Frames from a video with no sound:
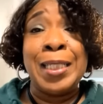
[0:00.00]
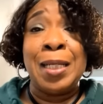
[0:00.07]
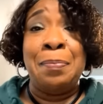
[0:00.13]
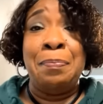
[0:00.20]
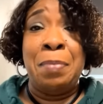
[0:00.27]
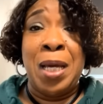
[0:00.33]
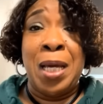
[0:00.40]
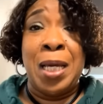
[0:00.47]
to
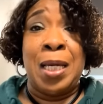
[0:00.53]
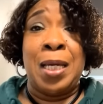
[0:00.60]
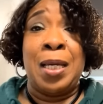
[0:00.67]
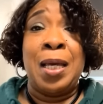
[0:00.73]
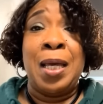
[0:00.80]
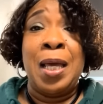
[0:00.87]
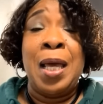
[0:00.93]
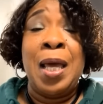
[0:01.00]
me
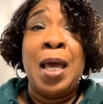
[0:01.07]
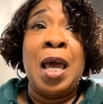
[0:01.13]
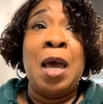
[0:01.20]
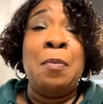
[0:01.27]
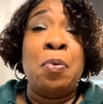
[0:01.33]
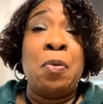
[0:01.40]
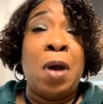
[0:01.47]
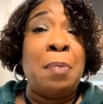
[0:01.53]

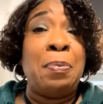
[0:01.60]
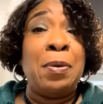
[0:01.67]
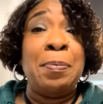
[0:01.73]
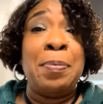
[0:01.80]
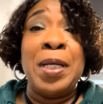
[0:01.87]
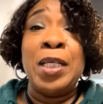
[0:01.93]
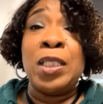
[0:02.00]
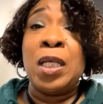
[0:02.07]
and
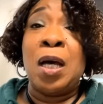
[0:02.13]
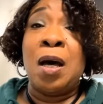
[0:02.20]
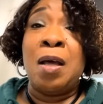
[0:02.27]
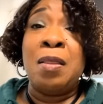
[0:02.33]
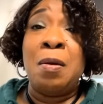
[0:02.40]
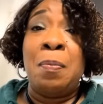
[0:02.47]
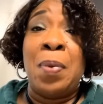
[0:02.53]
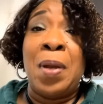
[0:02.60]
probably to
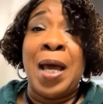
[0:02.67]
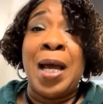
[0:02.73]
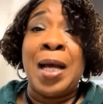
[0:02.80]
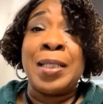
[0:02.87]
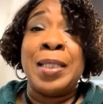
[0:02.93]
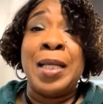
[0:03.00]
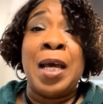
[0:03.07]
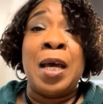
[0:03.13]
other
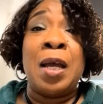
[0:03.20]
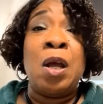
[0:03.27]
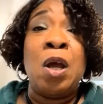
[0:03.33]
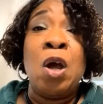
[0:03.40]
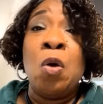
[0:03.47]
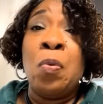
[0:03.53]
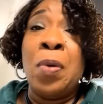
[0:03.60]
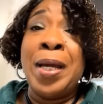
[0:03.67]
Blacks that
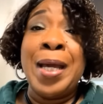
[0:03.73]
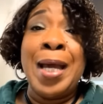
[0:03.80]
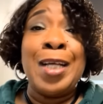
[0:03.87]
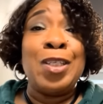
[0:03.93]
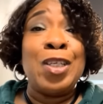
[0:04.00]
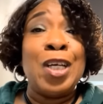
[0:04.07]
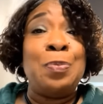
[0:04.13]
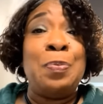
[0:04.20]
we
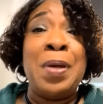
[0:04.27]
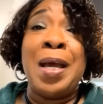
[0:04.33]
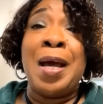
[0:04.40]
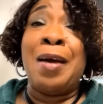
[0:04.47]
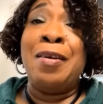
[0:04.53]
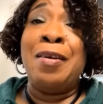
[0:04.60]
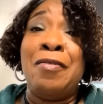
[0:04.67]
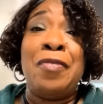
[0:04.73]
can't just be
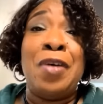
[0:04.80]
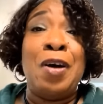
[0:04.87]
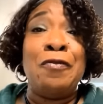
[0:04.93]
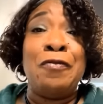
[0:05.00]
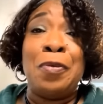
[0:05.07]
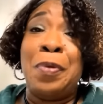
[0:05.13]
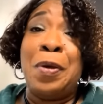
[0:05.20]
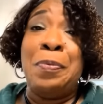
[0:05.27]
out voting
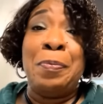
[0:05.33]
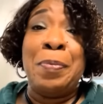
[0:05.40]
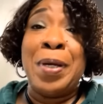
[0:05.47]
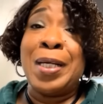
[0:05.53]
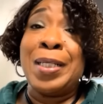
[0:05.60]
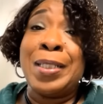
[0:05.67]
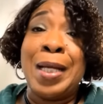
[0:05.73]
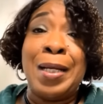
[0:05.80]
for people
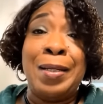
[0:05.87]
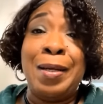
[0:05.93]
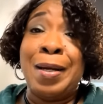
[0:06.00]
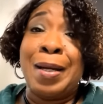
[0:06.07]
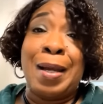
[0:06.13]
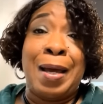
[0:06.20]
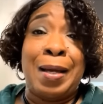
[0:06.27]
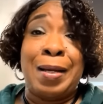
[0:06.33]
because they
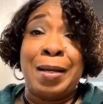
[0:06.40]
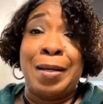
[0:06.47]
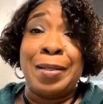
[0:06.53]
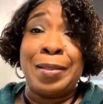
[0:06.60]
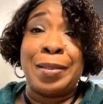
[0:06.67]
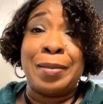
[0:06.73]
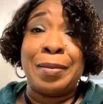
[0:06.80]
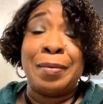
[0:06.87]
look like
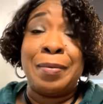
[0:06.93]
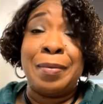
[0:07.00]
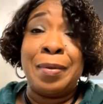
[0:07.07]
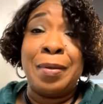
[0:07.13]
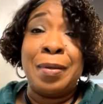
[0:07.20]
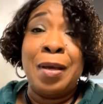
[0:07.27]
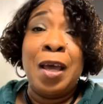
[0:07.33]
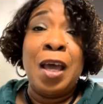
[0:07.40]
us.
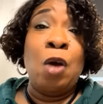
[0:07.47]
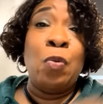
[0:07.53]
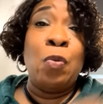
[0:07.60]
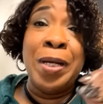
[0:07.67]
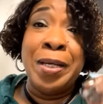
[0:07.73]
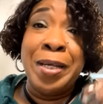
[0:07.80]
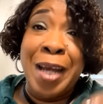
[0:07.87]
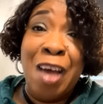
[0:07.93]
And
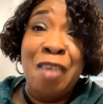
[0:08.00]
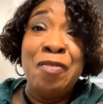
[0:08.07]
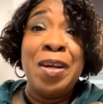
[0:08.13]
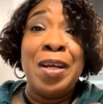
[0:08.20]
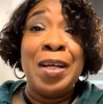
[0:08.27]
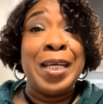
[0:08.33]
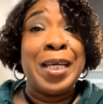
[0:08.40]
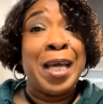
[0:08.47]
we
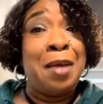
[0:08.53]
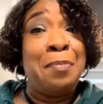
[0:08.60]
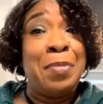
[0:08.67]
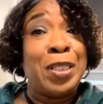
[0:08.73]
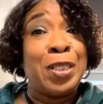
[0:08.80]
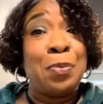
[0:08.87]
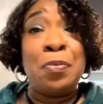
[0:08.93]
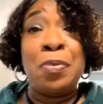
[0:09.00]
definitely can't be
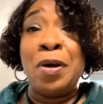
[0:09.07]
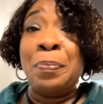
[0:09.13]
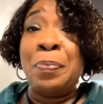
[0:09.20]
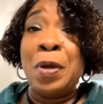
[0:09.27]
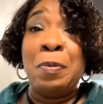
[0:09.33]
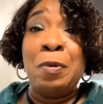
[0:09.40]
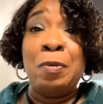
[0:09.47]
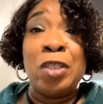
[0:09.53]
supporting
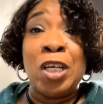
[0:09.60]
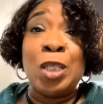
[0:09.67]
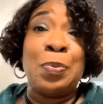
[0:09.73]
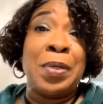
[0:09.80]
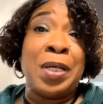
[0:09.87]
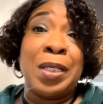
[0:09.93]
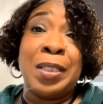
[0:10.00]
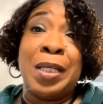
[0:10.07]
people just
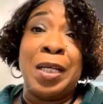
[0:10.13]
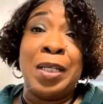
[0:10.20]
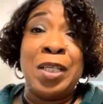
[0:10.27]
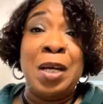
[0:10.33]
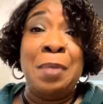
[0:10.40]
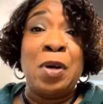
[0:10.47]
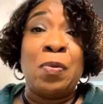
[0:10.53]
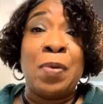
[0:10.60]
because they're
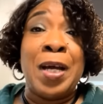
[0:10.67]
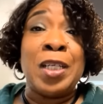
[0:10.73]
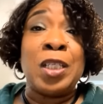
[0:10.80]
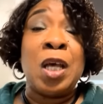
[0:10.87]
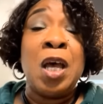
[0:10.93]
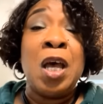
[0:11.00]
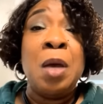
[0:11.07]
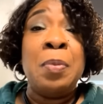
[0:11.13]
Democrats,
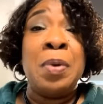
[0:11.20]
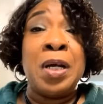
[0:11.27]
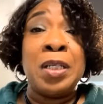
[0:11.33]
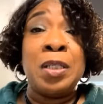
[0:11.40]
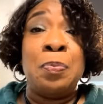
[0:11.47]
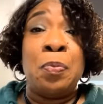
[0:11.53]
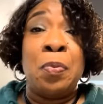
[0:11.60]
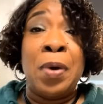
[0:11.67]

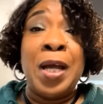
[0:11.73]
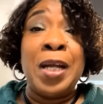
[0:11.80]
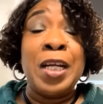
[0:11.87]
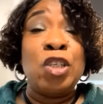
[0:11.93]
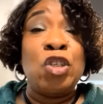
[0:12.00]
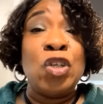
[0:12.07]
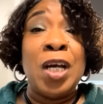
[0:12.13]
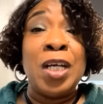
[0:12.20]
because
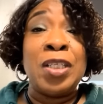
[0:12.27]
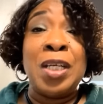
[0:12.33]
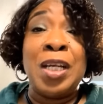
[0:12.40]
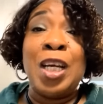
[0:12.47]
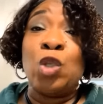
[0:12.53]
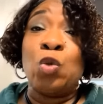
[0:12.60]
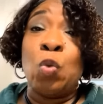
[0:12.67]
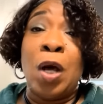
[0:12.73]
Brandon Johnson,
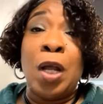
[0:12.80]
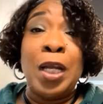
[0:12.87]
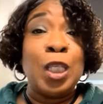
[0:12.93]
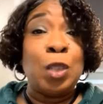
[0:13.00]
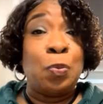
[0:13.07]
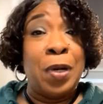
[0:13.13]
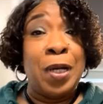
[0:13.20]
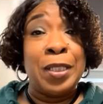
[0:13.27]
as well
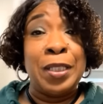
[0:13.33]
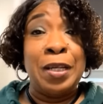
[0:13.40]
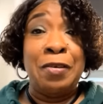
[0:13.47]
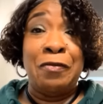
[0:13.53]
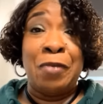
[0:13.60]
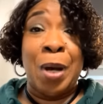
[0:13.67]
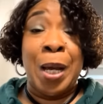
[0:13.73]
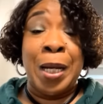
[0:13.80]
as
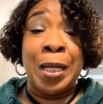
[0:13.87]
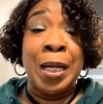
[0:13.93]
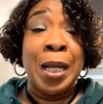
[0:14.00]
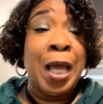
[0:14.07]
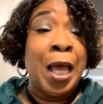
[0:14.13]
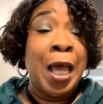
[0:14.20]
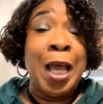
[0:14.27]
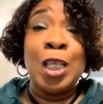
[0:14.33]
President Biden,
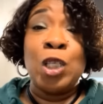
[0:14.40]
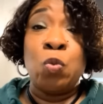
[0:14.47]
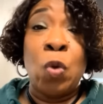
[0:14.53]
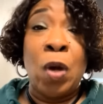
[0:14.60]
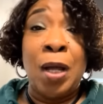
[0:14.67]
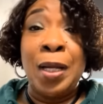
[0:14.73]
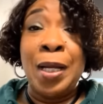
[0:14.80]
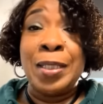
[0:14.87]
as
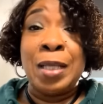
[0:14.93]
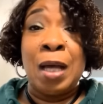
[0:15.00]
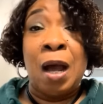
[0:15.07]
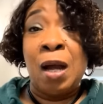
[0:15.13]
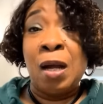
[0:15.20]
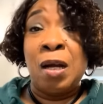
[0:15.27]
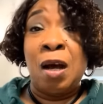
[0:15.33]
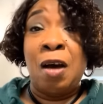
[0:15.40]
well as
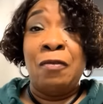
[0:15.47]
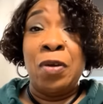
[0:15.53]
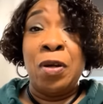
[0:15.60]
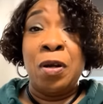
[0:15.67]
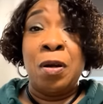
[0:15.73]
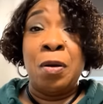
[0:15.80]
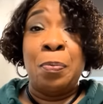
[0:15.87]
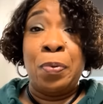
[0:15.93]
our
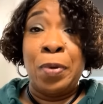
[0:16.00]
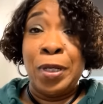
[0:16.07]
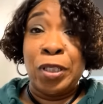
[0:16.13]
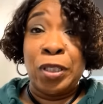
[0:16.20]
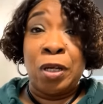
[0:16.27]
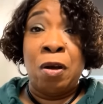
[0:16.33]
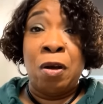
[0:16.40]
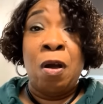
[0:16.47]
Governor
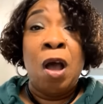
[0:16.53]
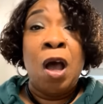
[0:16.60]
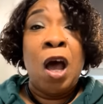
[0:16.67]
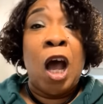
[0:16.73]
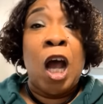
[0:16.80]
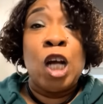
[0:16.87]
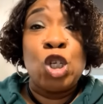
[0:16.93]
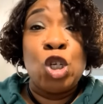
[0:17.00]
Pritzker,
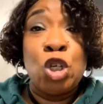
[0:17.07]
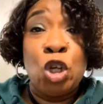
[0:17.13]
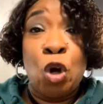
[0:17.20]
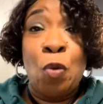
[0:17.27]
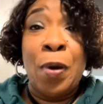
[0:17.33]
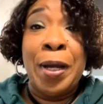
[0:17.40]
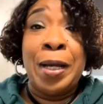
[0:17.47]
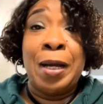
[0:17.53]
are
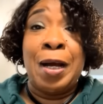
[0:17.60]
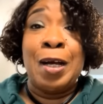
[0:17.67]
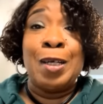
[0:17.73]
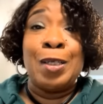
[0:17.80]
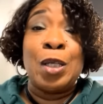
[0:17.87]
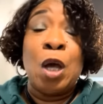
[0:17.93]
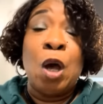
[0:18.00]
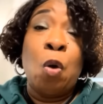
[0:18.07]
showing us
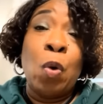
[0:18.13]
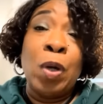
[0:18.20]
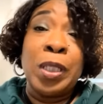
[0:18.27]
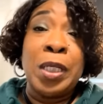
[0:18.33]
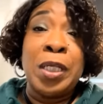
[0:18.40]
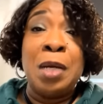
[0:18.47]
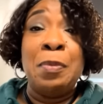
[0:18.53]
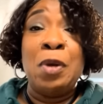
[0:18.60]
what
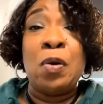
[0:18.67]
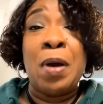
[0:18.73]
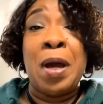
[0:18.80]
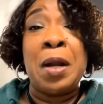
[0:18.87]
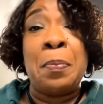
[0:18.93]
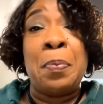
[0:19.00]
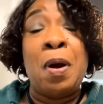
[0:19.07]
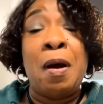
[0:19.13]
the
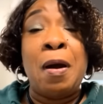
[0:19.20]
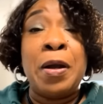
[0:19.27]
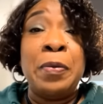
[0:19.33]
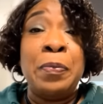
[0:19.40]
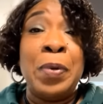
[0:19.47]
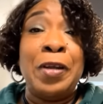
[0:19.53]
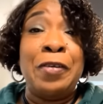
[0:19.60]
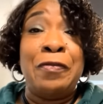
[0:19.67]
Democratic Party
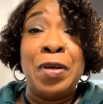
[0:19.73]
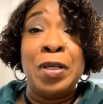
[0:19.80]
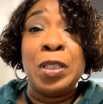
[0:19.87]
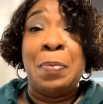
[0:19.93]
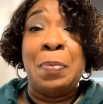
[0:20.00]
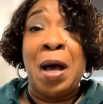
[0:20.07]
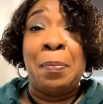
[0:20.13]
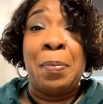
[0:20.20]
really feels
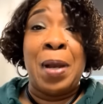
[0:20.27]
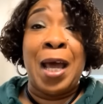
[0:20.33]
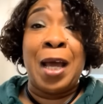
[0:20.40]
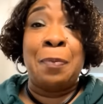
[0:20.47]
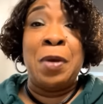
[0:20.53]
about Black